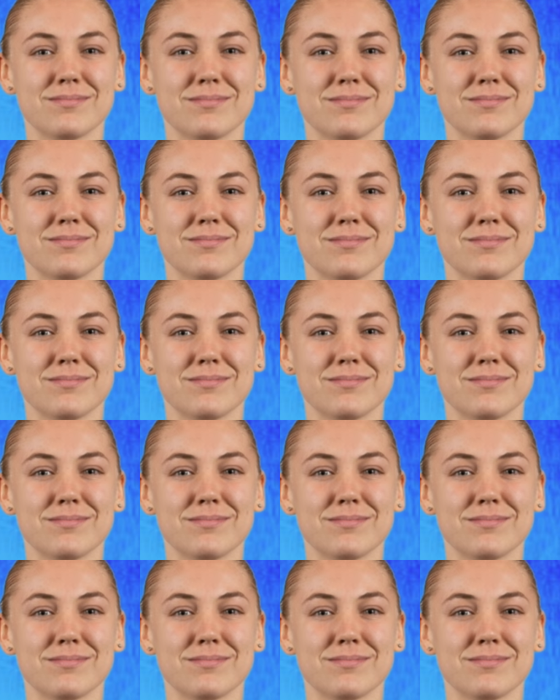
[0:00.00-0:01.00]

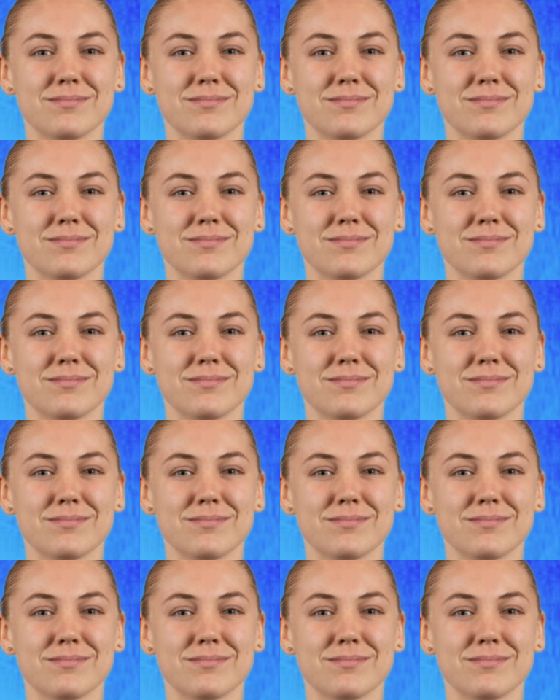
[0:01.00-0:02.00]

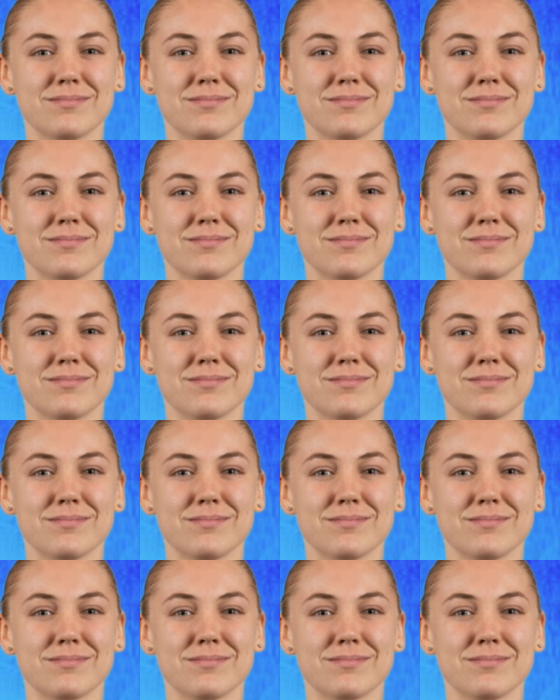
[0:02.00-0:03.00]

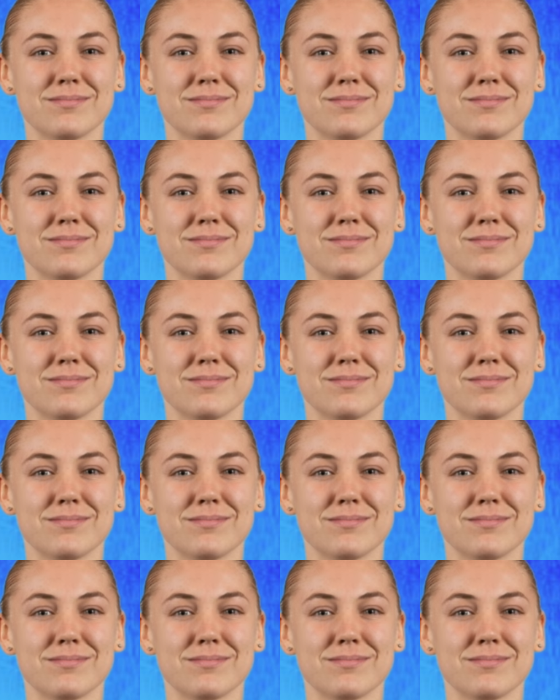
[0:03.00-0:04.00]

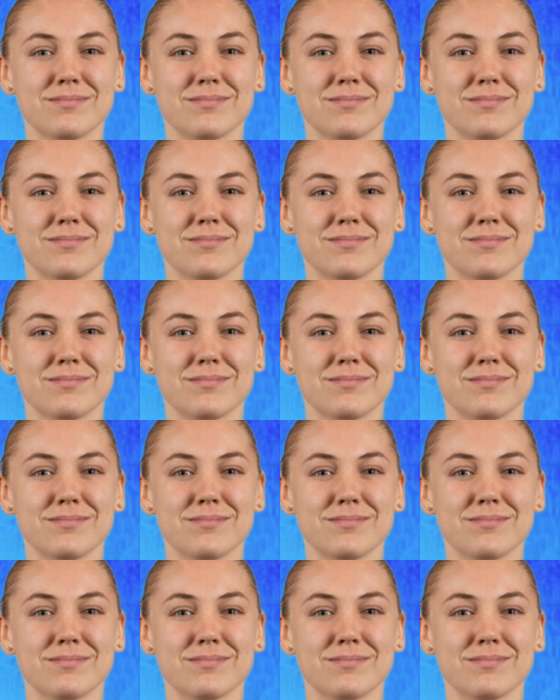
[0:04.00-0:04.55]
The face doesn't move, so there is nothing to read.